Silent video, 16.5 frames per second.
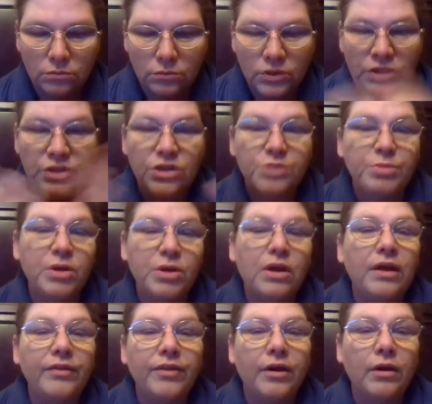let's just put it
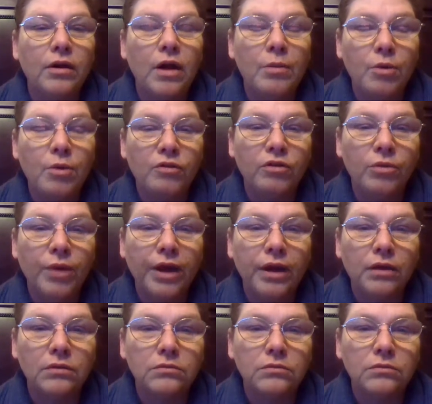out there, I'm overweight.